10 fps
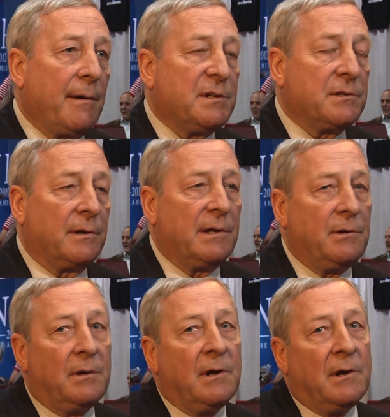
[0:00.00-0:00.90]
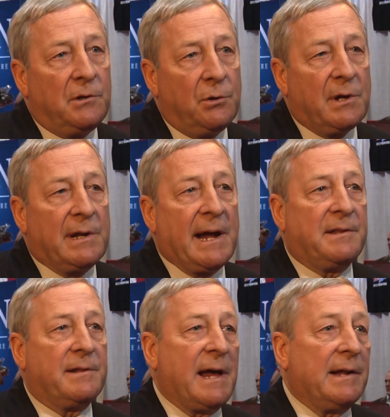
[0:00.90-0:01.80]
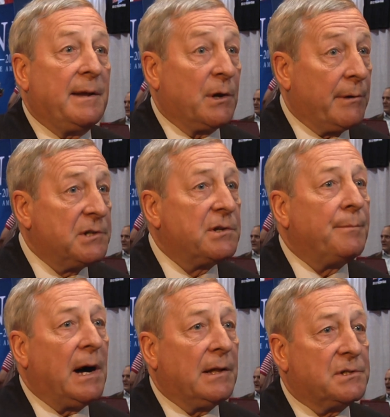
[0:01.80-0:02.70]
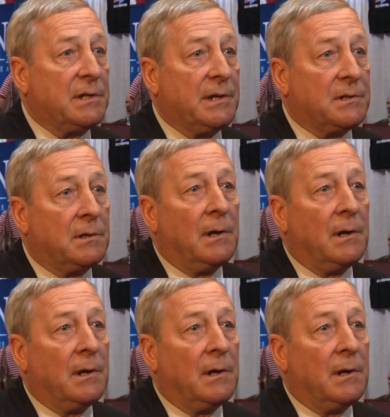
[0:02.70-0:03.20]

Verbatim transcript: I mean, certainly you could add to that immigration policy as